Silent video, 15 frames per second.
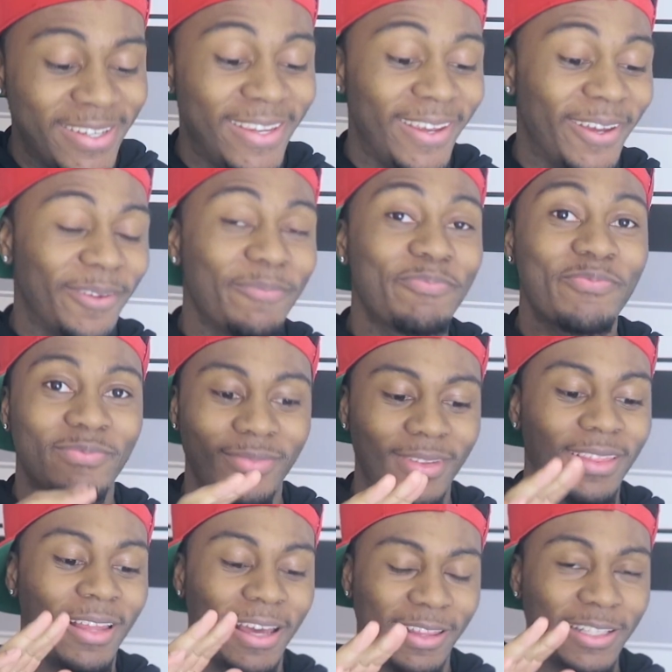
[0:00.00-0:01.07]
Yeah.
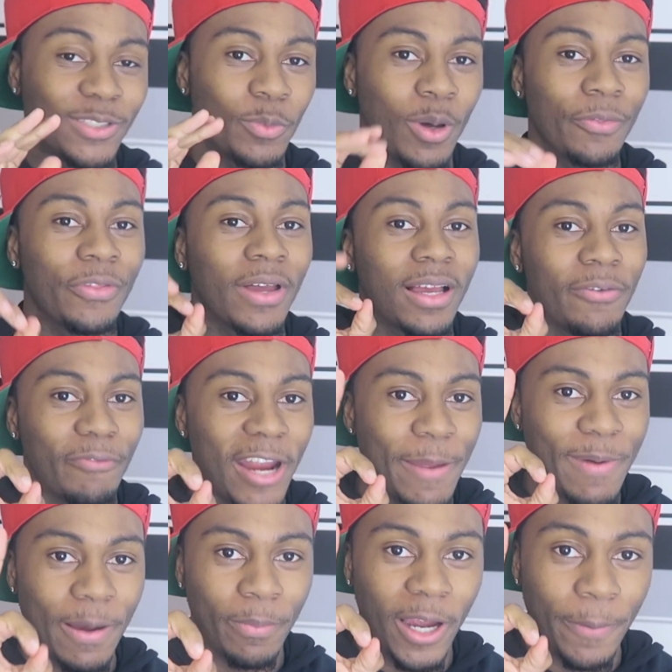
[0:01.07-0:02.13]
Like, that's the one thing I can
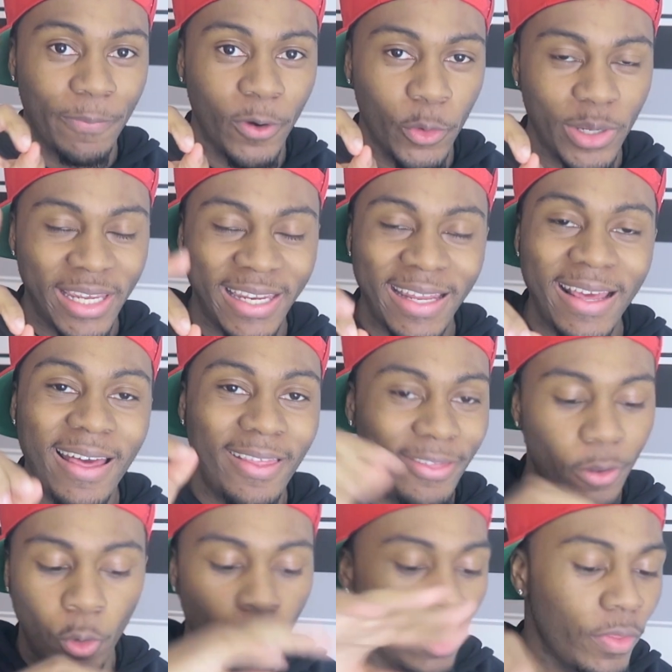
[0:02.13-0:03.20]
rate about
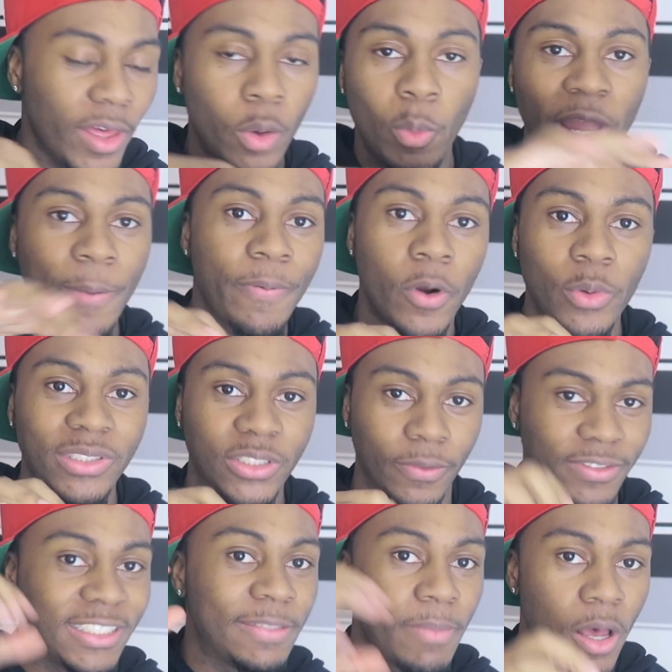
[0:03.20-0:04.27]
MyProtein. All their whey protein
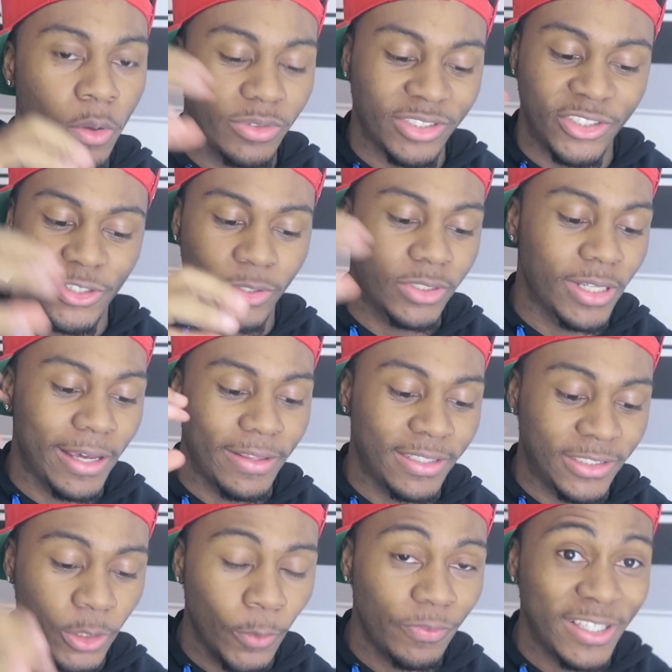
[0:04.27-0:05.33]
stuff smells just like
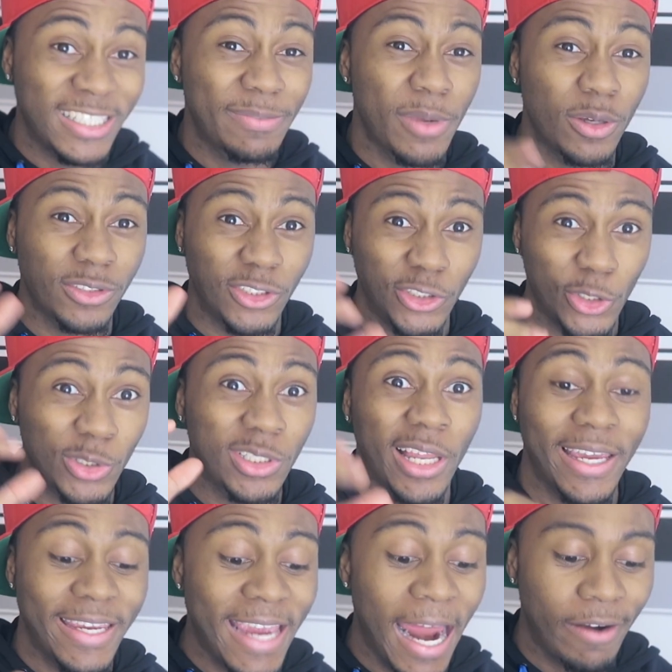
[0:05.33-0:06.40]
the stuff. This smells just
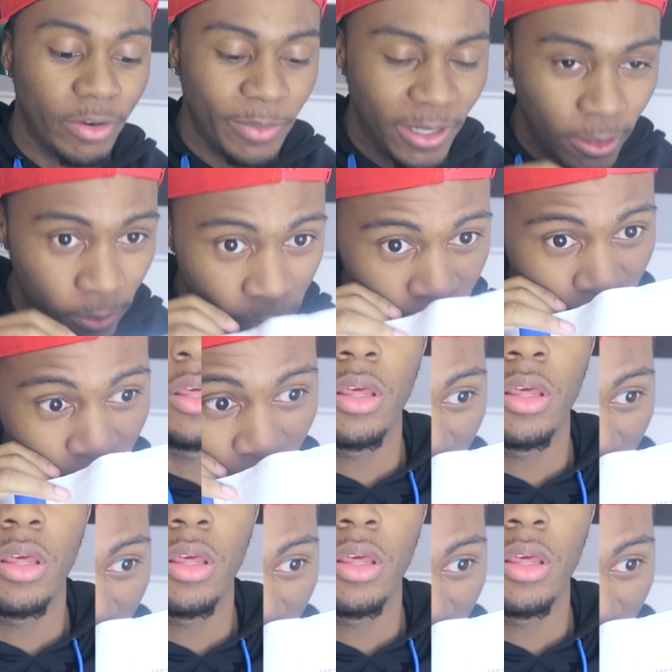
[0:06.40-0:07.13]
like caramel.